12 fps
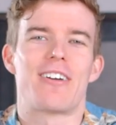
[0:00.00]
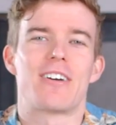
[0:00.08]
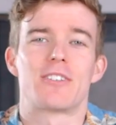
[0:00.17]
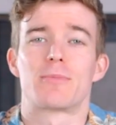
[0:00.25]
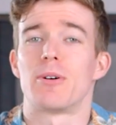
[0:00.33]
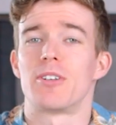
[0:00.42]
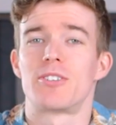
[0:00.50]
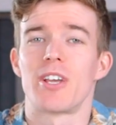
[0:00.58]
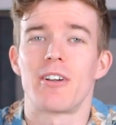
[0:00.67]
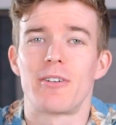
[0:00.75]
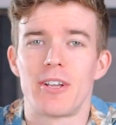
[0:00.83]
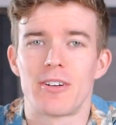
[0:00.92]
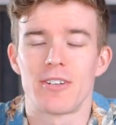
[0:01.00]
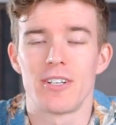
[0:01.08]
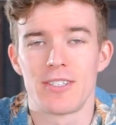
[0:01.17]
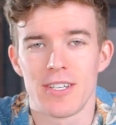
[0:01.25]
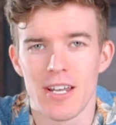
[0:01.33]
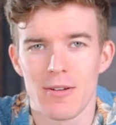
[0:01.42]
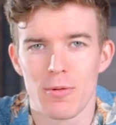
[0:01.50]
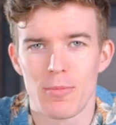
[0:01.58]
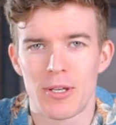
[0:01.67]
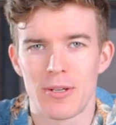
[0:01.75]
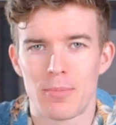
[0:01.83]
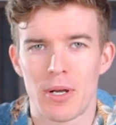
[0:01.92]
guys, Ponchato here, and today we'll
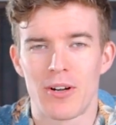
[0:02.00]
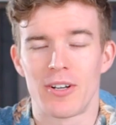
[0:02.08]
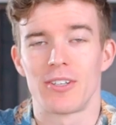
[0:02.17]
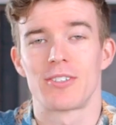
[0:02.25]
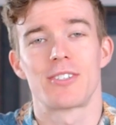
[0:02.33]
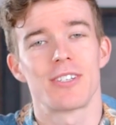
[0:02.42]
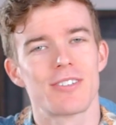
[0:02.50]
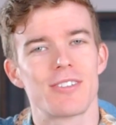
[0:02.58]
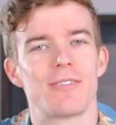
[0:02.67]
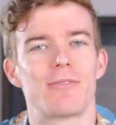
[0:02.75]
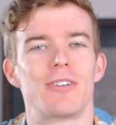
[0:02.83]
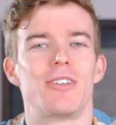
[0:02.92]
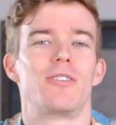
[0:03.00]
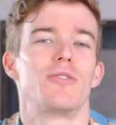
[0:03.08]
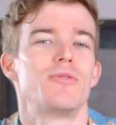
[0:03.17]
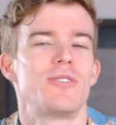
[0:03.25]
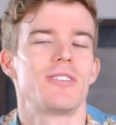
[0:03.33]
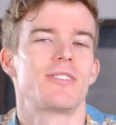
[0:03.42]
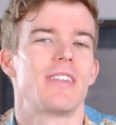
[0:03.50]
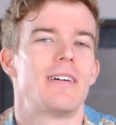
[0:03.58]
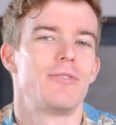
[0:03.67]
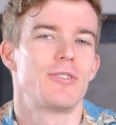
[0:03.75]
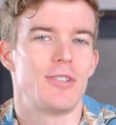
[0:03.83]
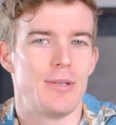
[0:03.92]
be comparing 6 different enthusiast
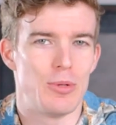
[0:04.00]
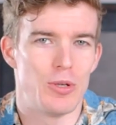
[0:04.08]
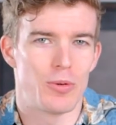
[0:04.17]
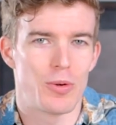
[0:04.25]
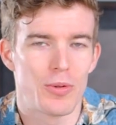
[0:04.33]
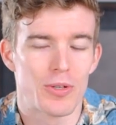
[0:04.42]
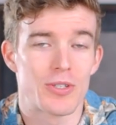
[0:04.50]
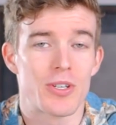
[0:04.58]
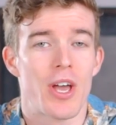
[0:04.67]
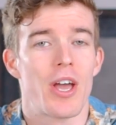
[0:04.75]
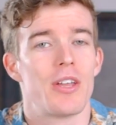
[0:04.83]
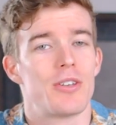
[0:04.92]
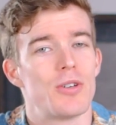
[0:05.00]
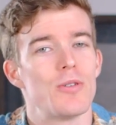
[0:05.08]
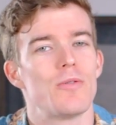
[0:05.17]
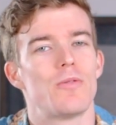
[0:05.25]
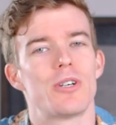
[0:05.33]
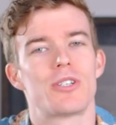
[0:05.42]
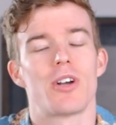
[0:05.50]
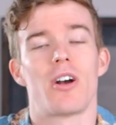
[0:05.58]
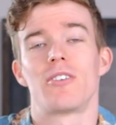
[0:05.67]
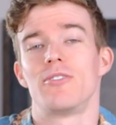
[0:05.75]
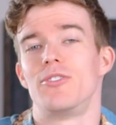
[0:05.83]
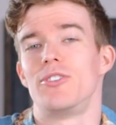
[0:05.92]
level CPU coolers, 2 of which
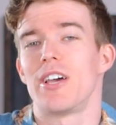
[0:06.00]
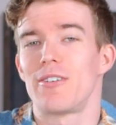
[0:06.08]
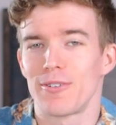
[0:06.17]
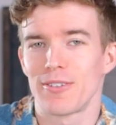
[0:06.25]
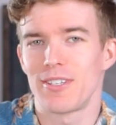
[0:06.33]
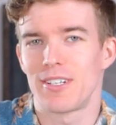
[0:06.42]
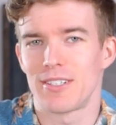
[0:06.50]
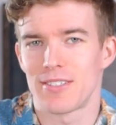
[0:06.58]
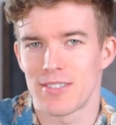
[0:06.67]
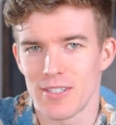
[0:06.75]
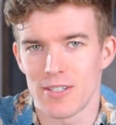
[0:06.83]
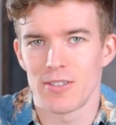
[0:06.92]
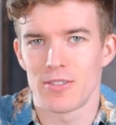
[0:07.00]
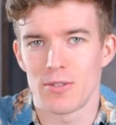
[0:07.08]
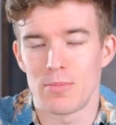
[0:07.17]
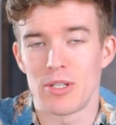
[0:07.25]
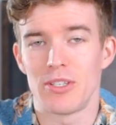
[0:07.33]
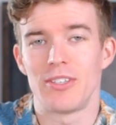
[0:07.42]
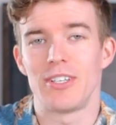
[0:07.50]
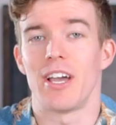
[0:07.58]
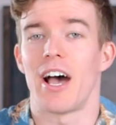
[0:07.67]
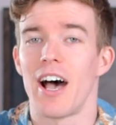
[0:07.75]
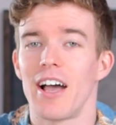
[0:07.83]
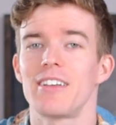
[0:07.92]
are generally considered to be the
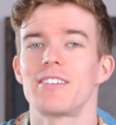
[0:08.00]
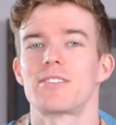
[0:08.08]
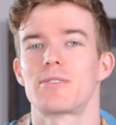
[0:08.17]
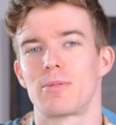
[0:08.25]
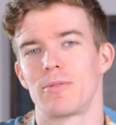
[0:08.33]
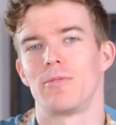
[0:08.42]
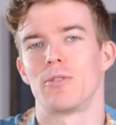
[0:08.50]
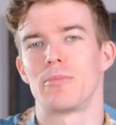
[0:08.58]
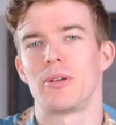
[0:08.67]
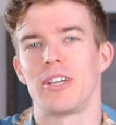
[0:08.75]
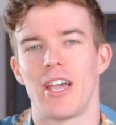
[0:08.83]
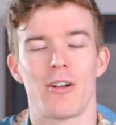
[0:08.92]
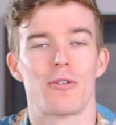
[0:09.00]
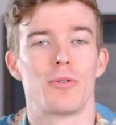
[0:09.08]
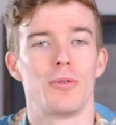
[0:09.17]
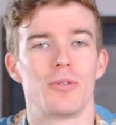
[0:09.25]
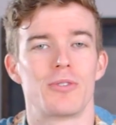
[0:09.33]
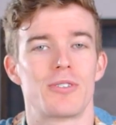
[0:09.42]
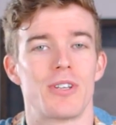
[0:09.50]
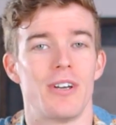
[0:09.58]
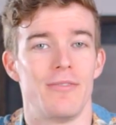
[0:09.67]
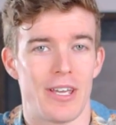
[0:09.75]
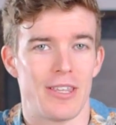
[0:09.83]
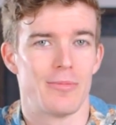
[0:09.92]
highest performing air coolers
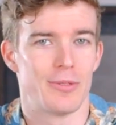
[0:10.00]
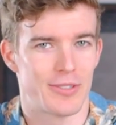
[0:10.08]
available